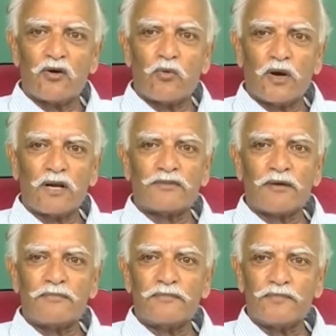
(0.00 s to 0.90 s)
One of
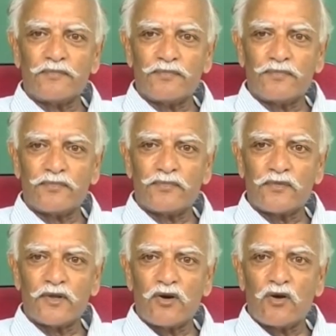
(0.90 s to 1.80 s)
them
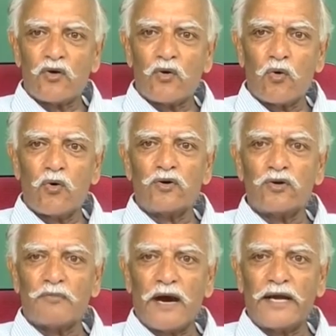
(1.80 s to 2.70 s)

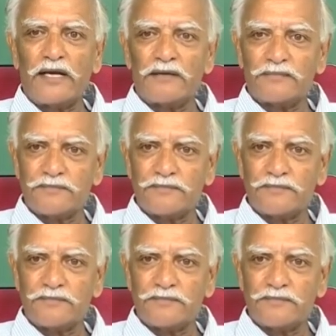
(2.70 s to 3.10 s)
owned by